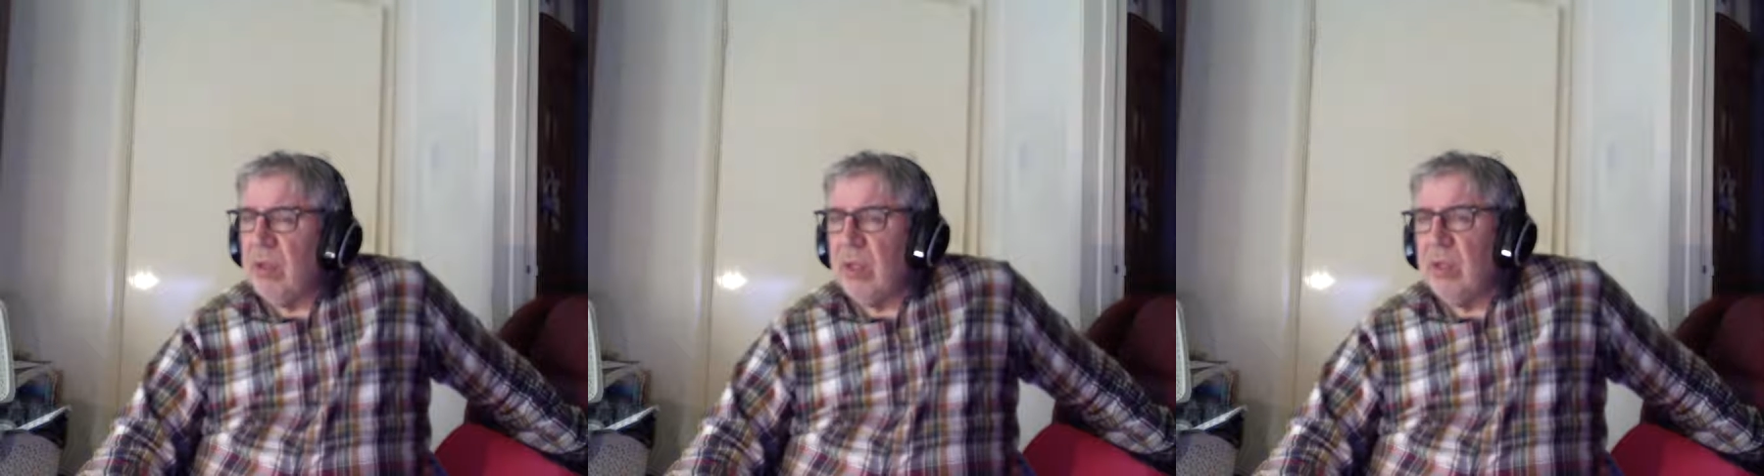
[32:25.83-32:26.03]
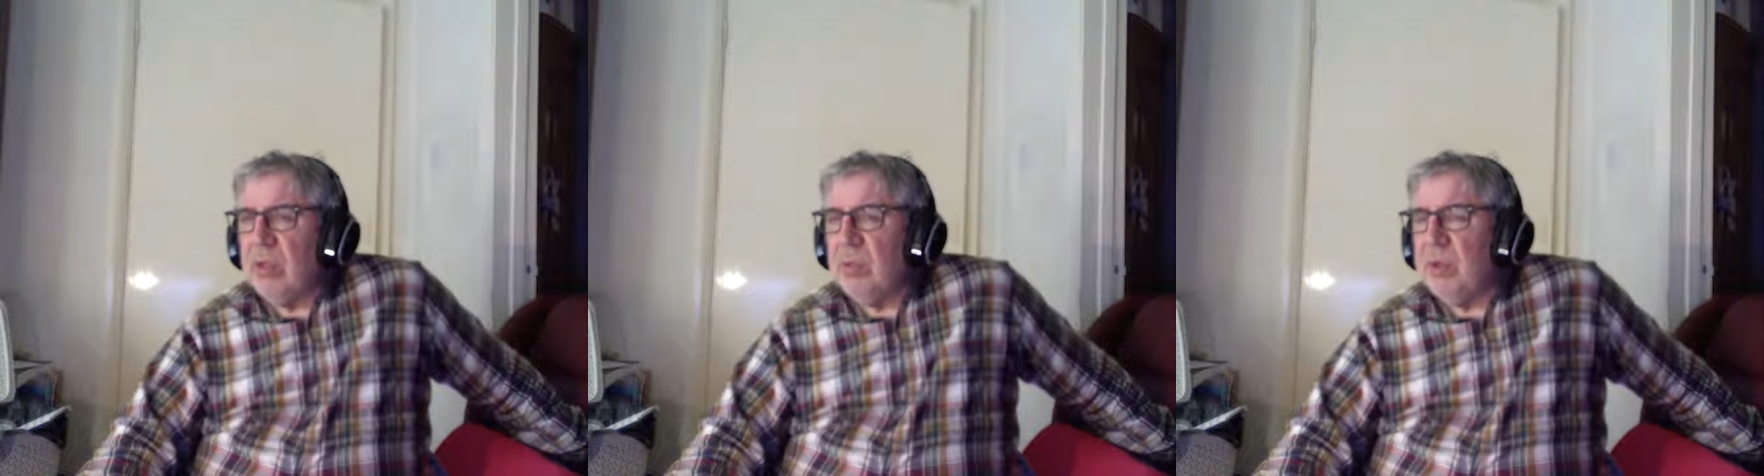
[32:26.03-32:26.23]

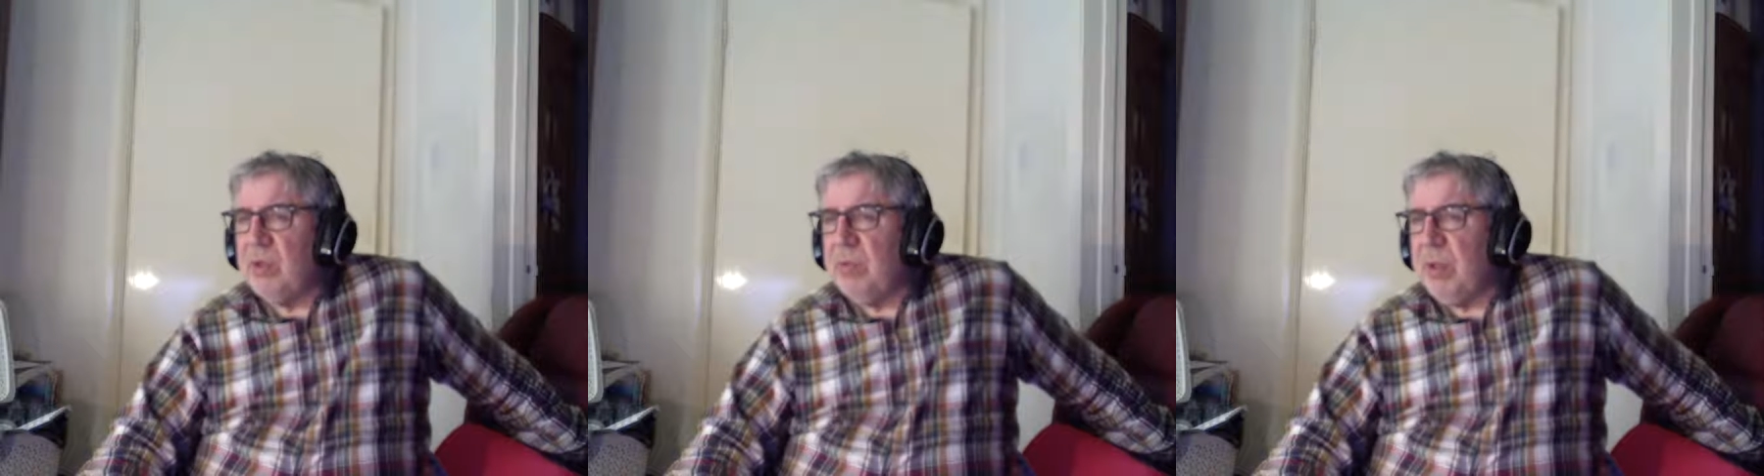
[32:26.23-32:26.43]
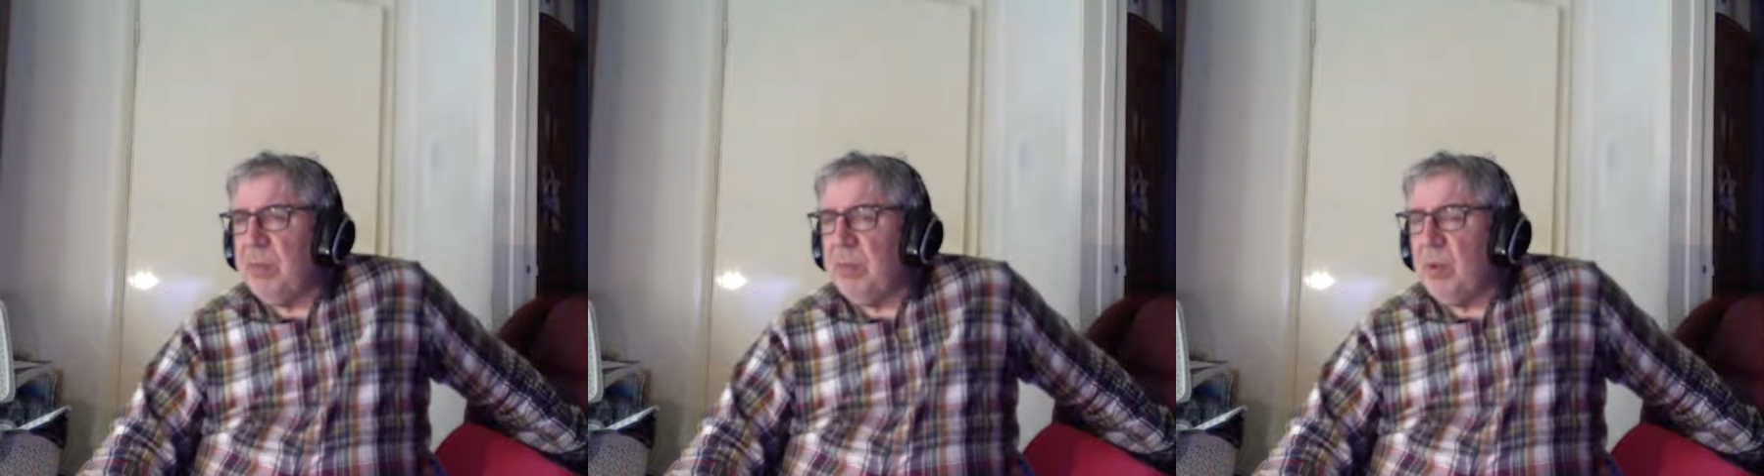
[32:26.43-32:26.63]
that there
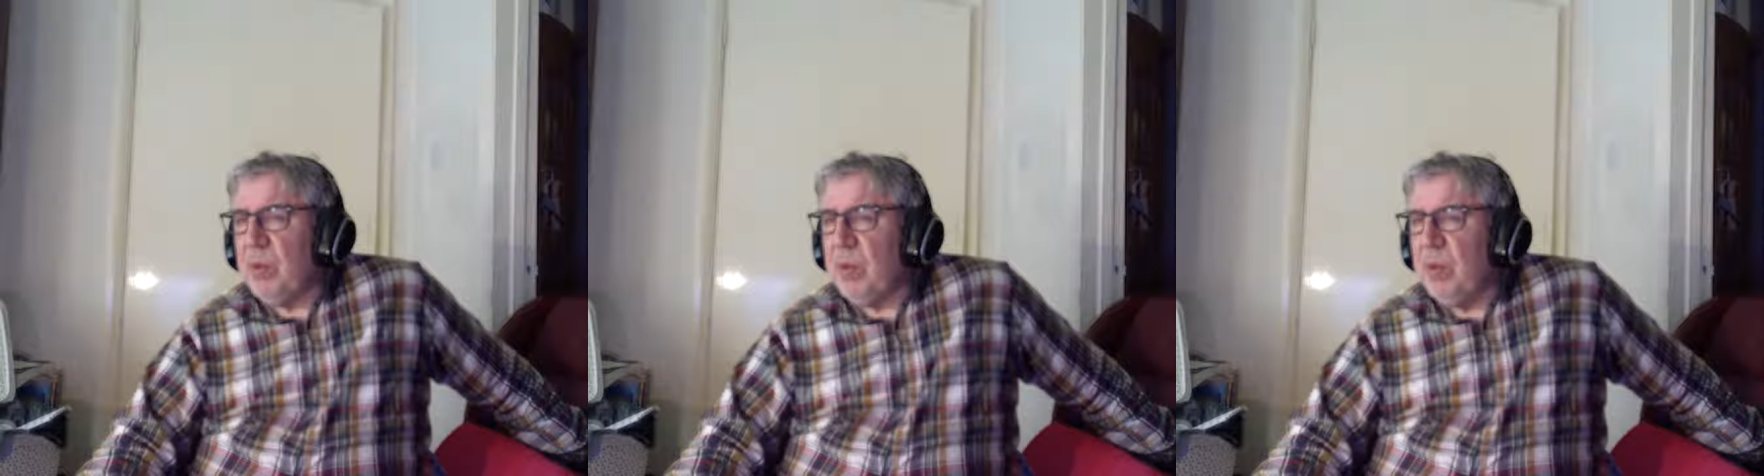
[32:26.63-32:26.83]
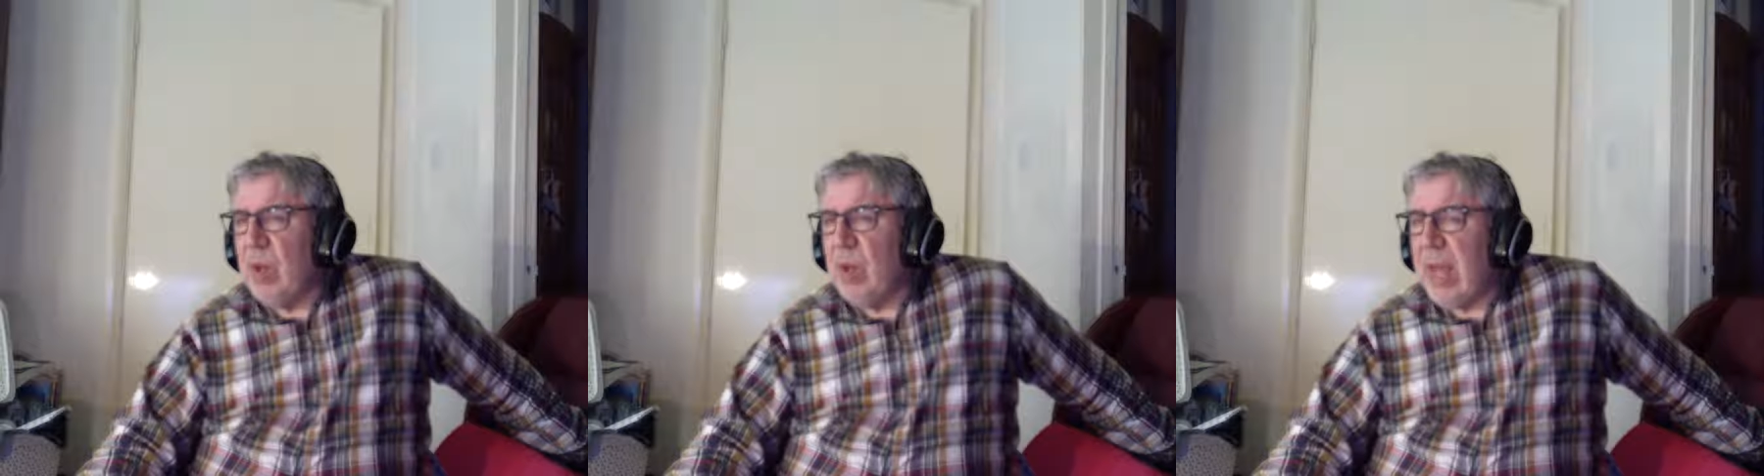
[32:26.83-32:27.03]
was
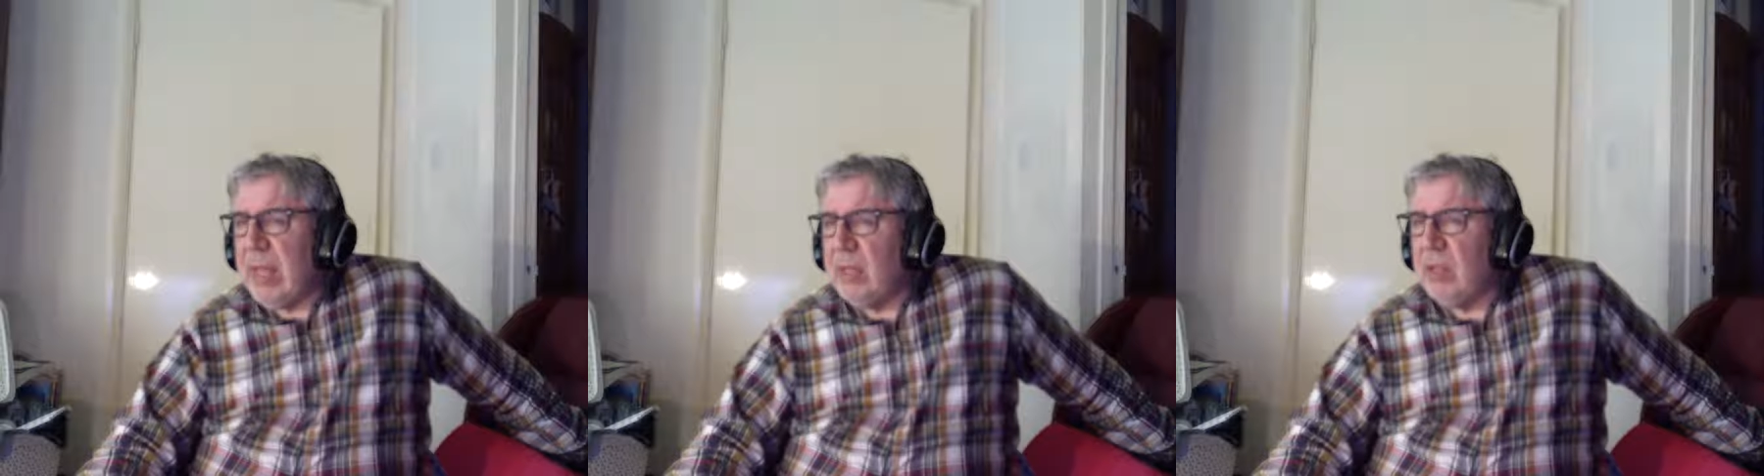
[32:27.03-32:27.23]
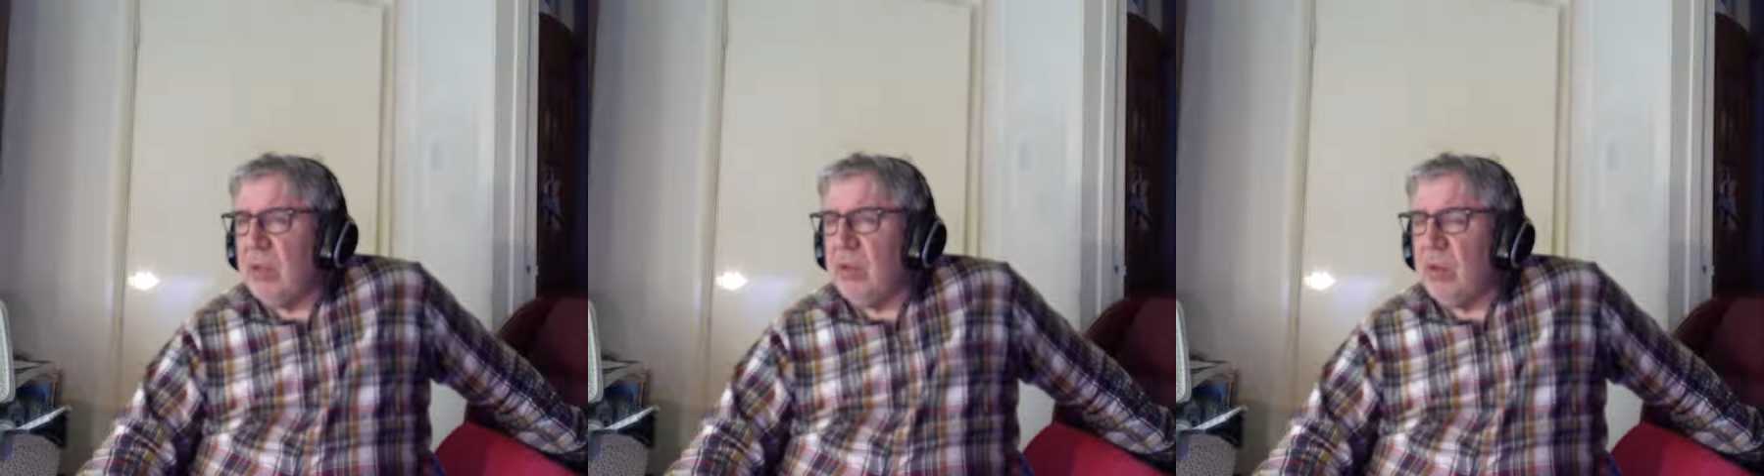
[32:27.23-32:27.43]
people who
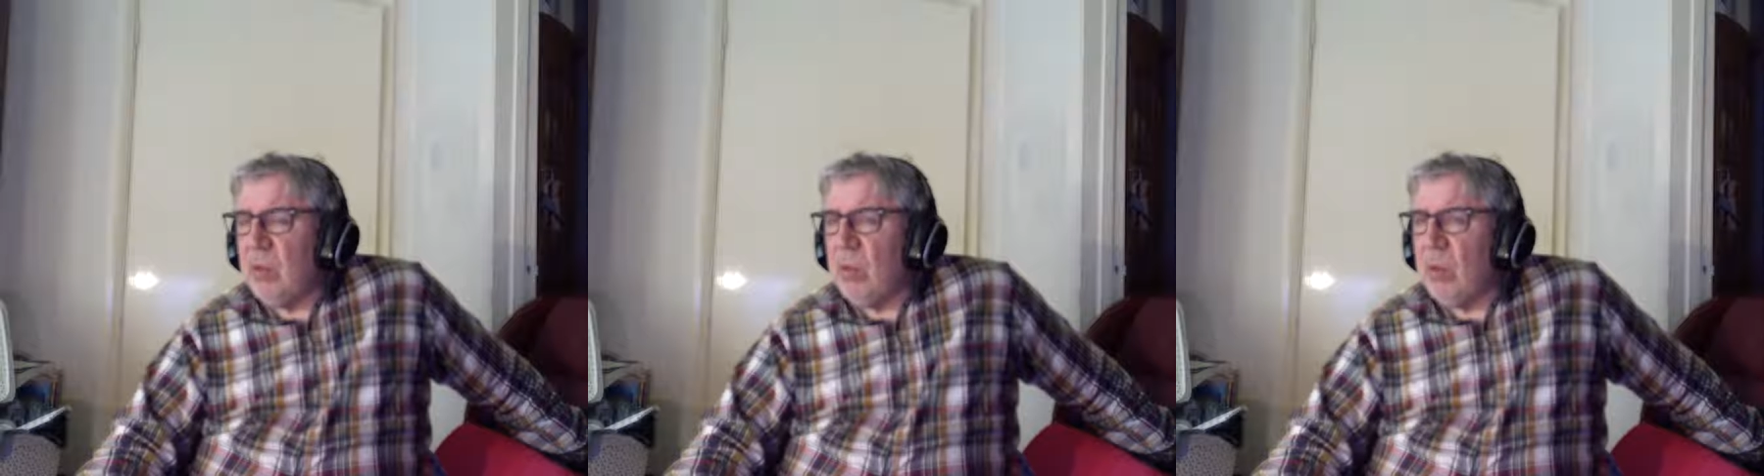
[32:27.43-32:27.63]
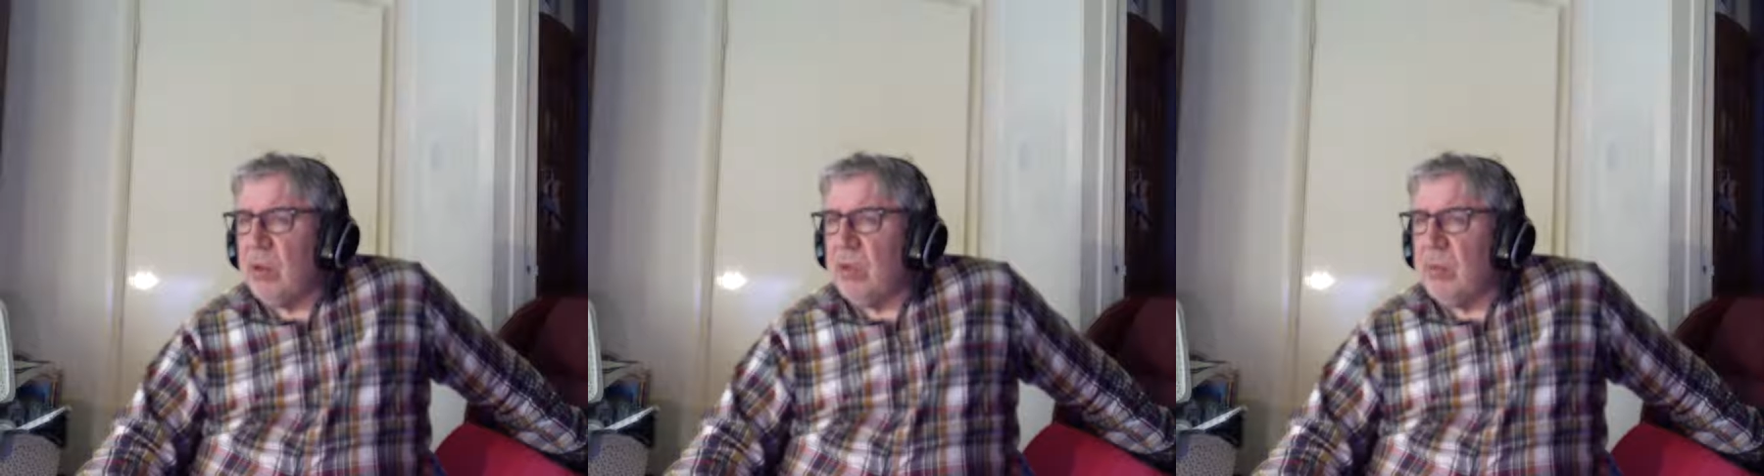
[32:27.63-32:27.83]
acted
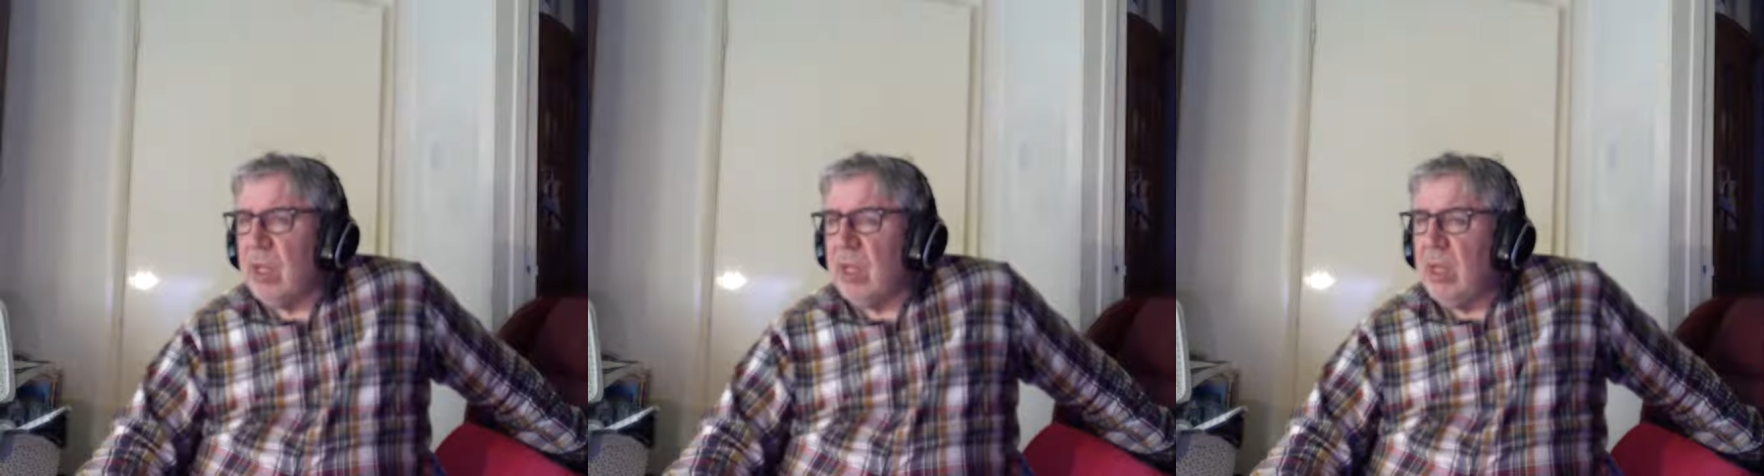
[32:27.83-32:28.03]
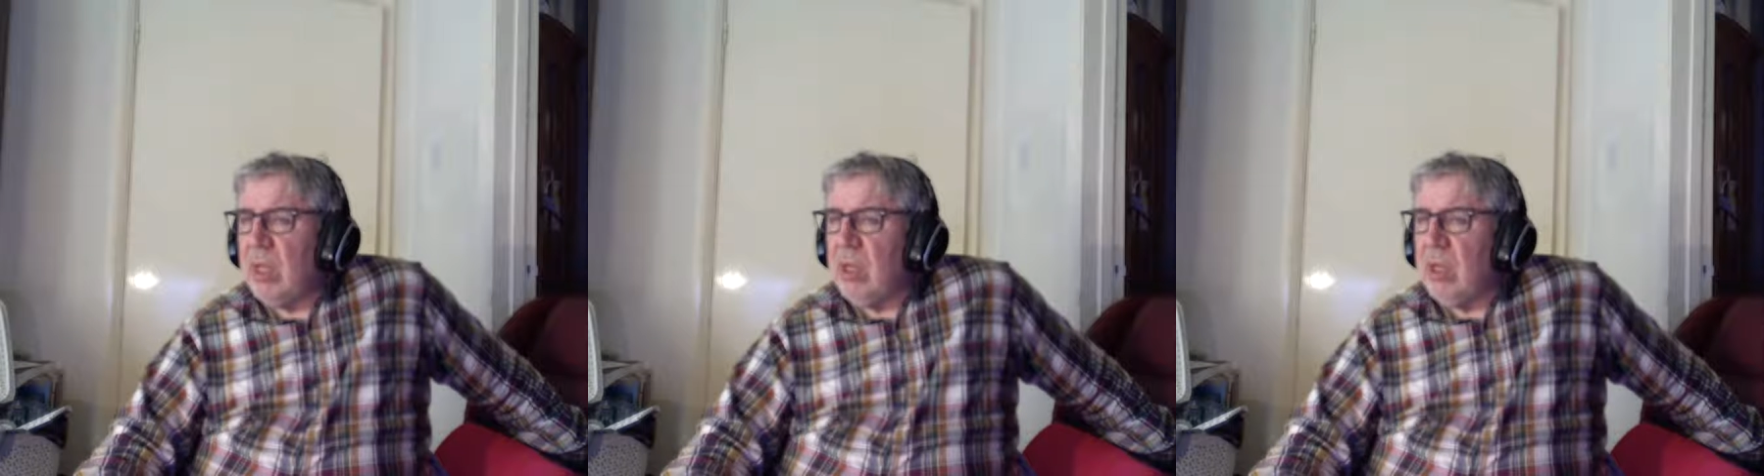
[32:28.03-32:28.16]
towards me